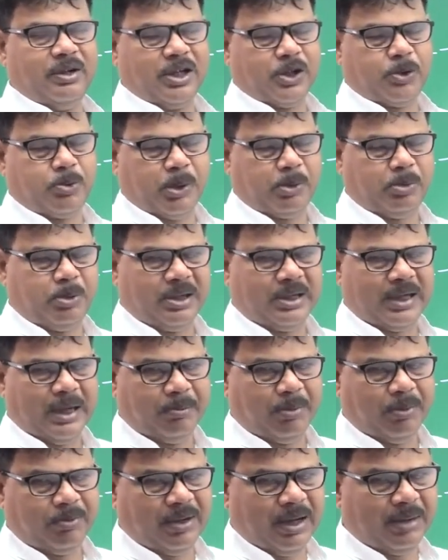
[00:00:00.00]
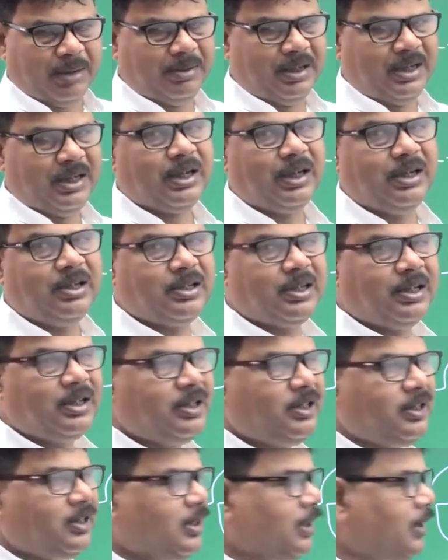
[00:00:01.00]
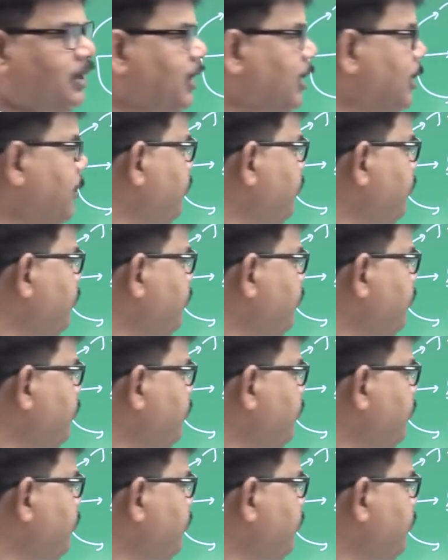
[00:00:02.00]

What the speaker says: specific type of climatic condition. It is clear now.